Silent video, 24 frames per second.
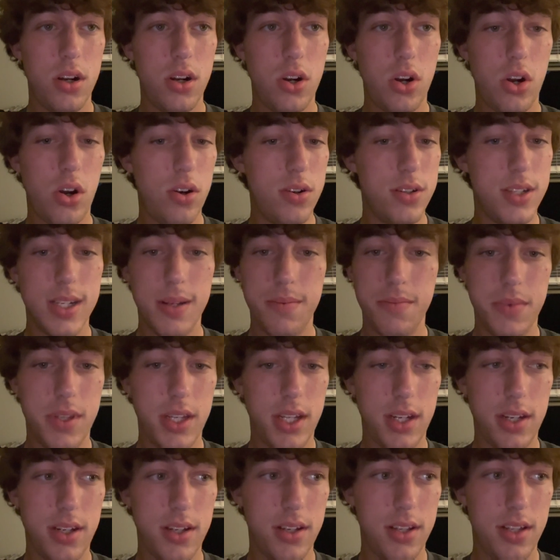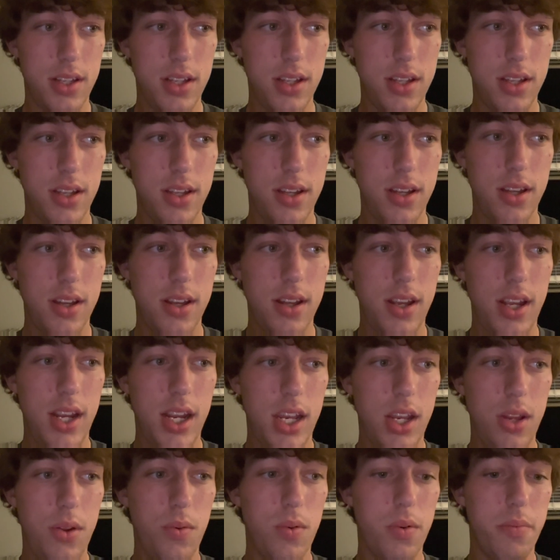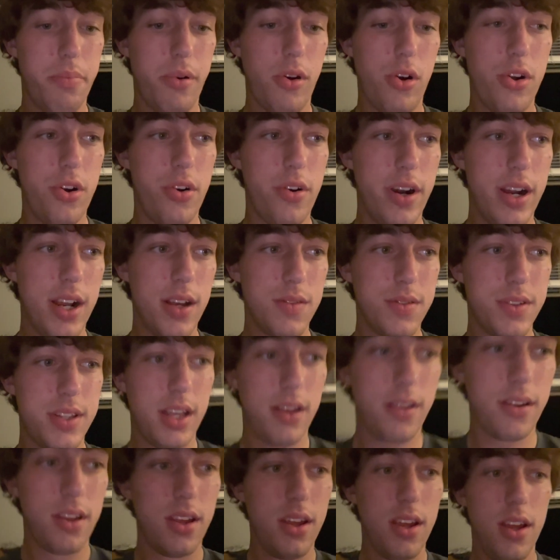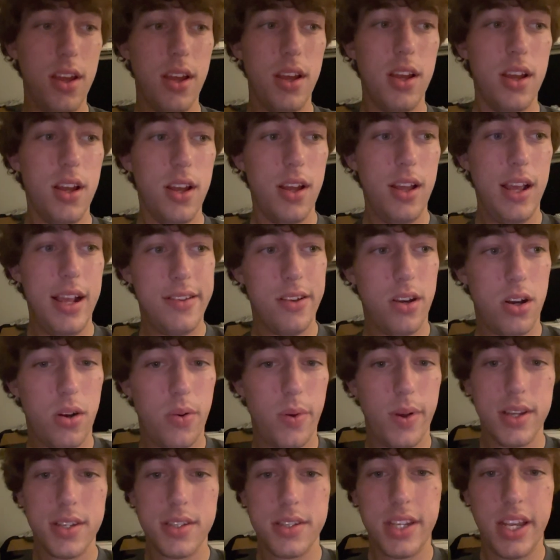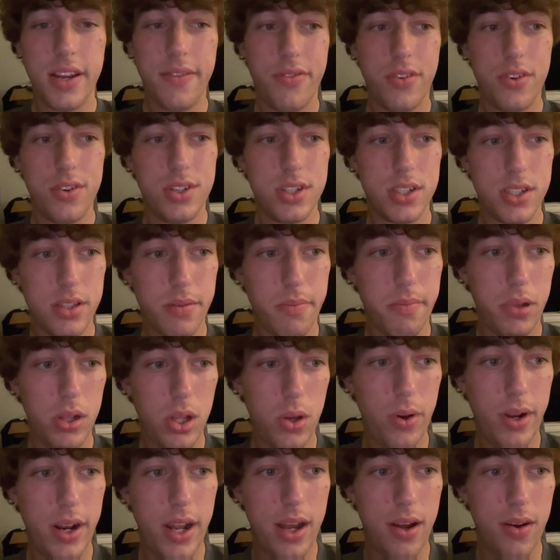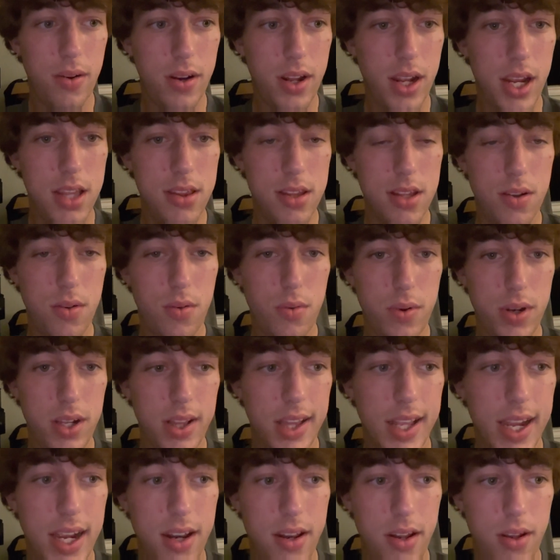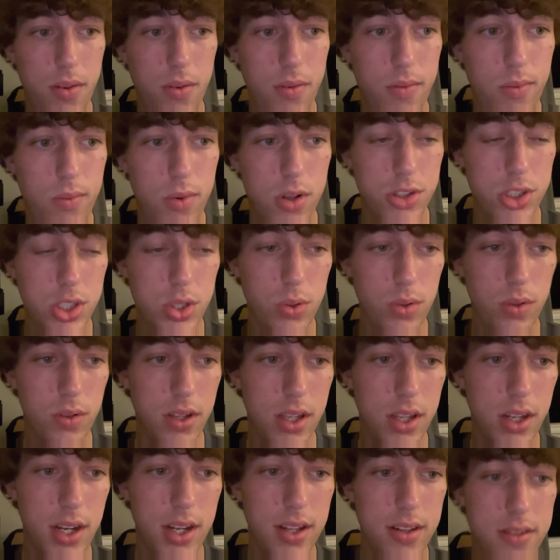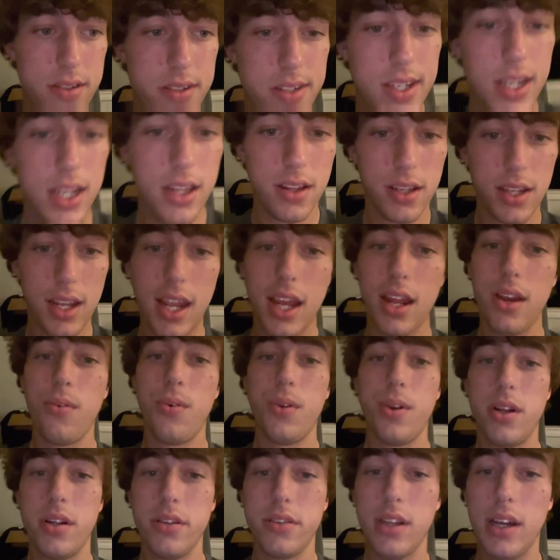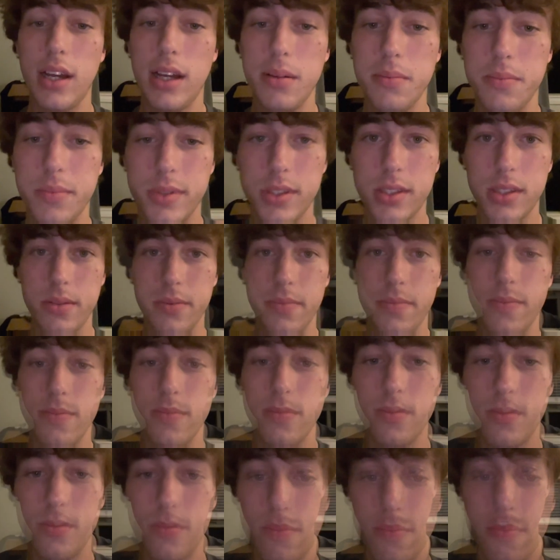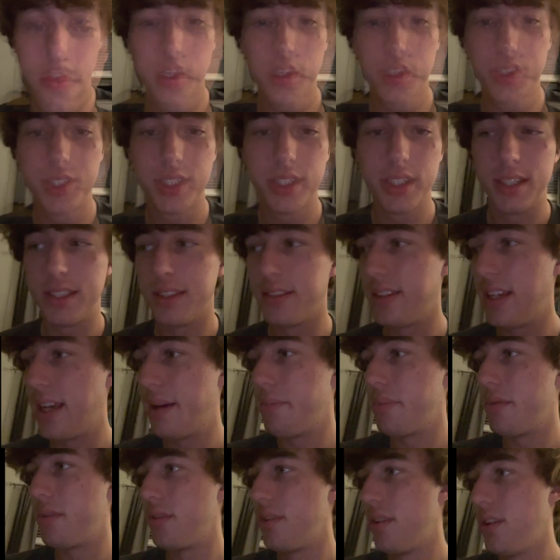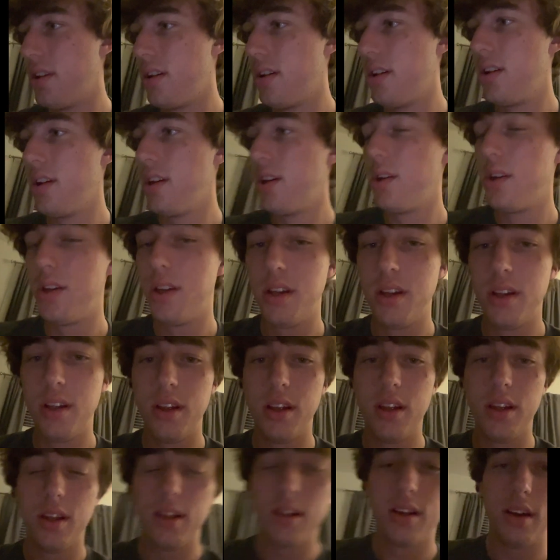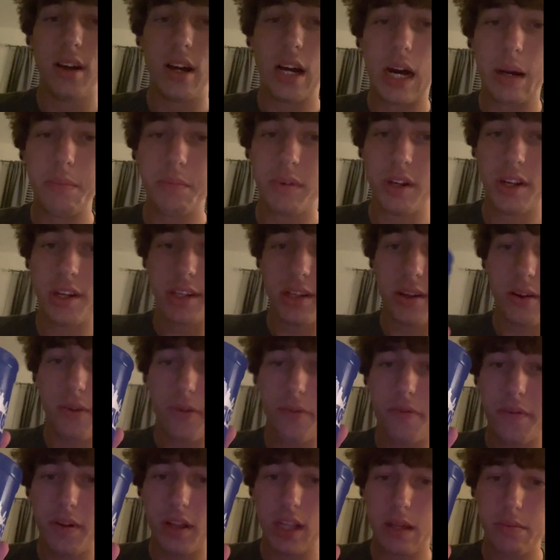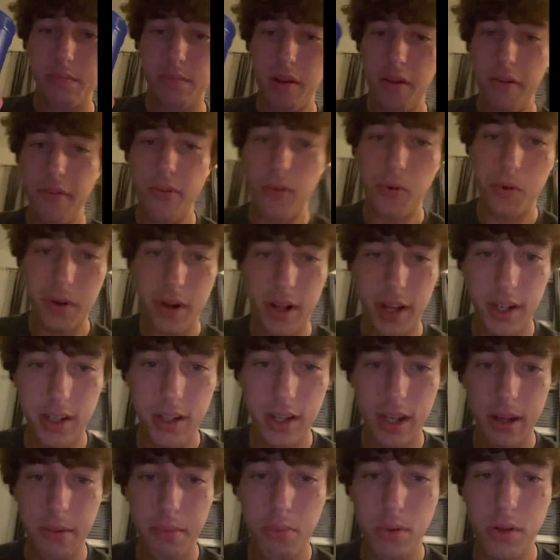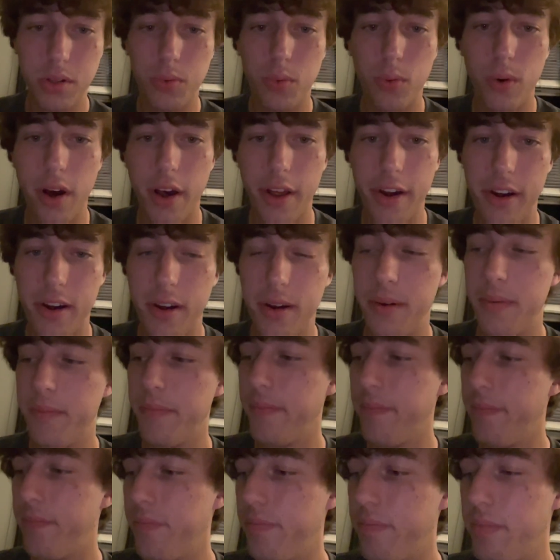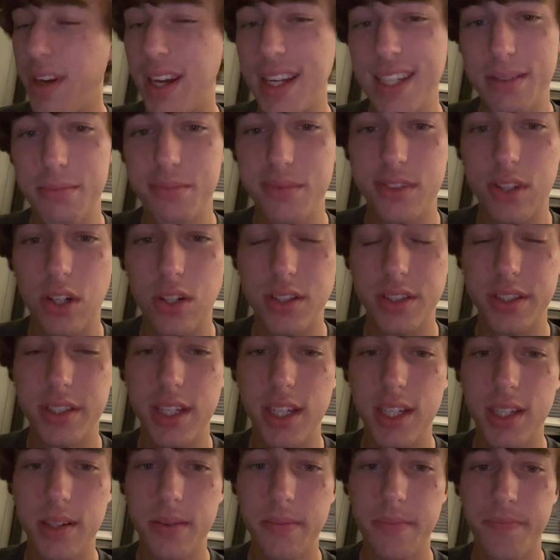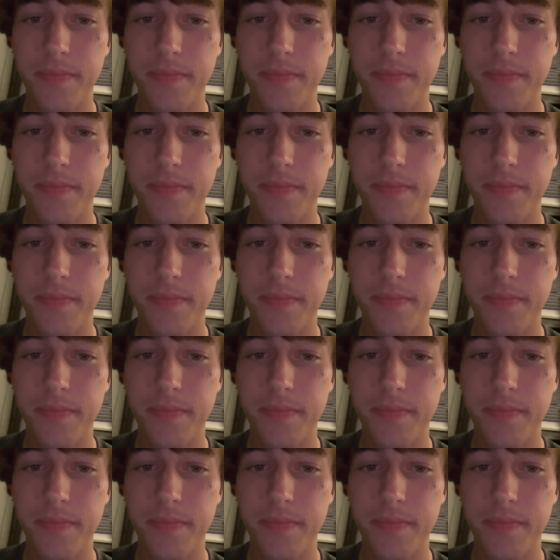or something, and you would burn your house down it's always safer just to blow it out and then relight it once you can see the candle at all times. So here's an example. I'm gonna go fill up my Fortnite cup with water because I'm thirsty